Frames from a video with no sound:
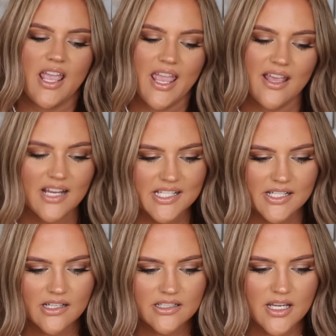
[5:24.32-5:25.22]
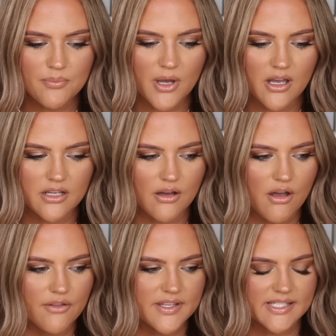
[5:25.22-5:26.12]
And I stocked up on
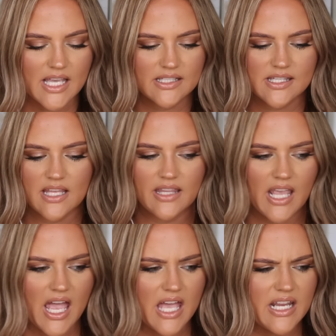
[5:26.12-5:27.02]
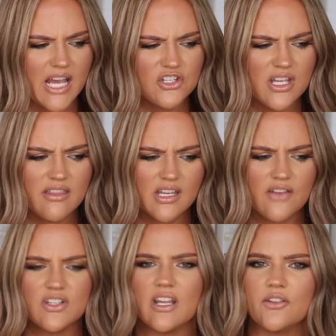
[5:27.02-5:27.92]
all the scents that they had. Actually, I think I
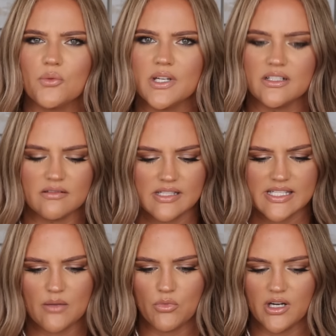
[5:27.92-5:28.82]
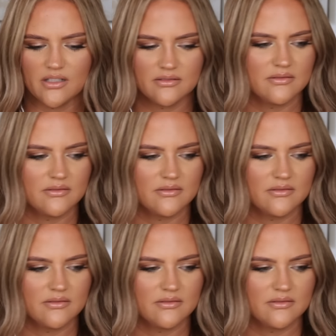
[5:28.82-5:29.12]
have another one somewhere.